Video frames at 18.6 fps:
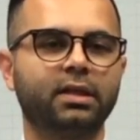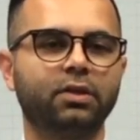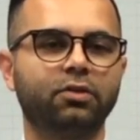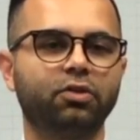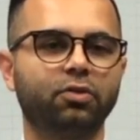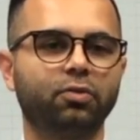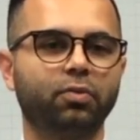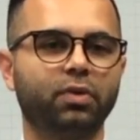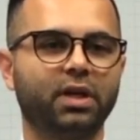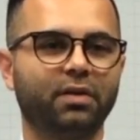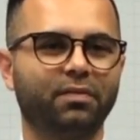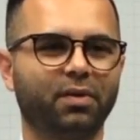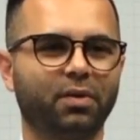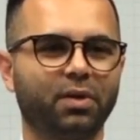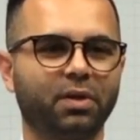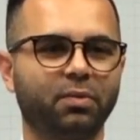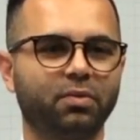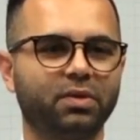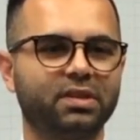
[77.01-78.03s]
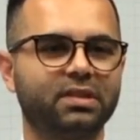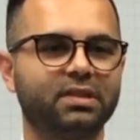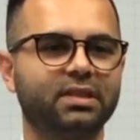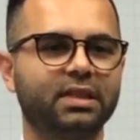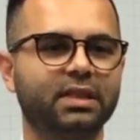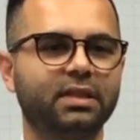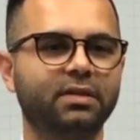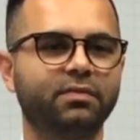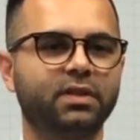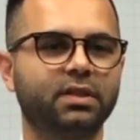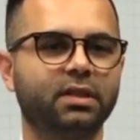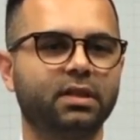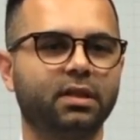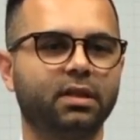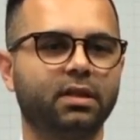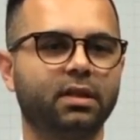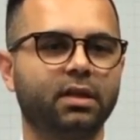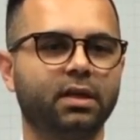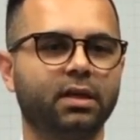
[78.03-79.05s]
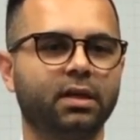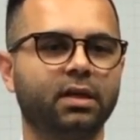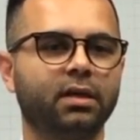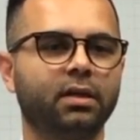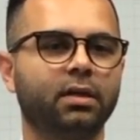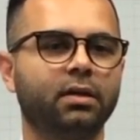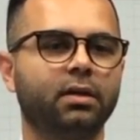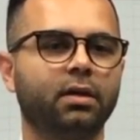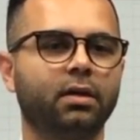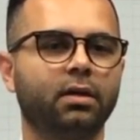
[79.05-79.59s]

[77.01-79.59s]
The teachers would have already received the